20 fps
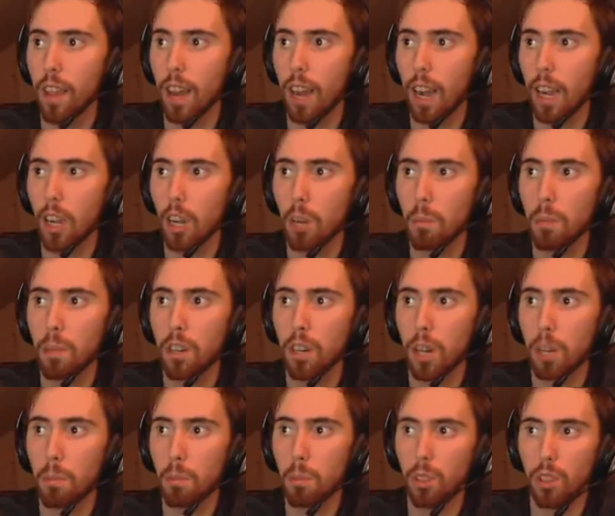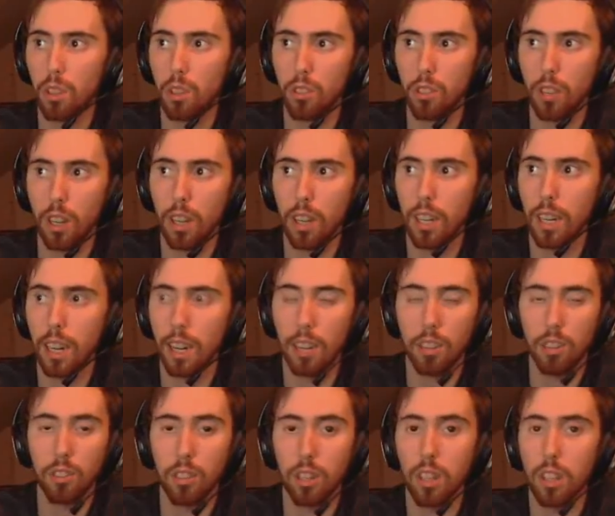opened up with a stun, and I
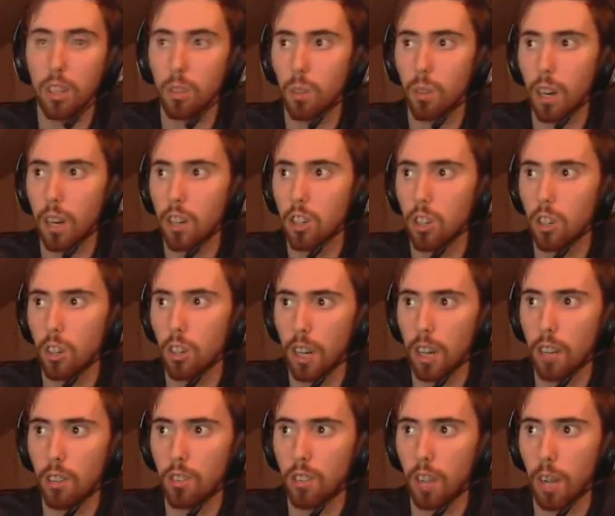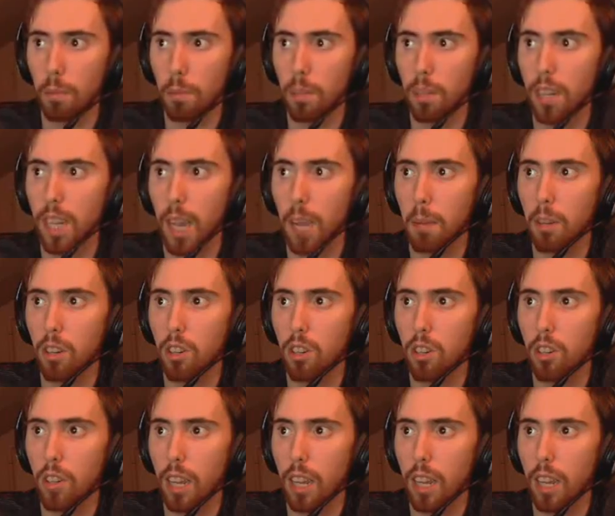stunned the Rager, and I stopped the damage.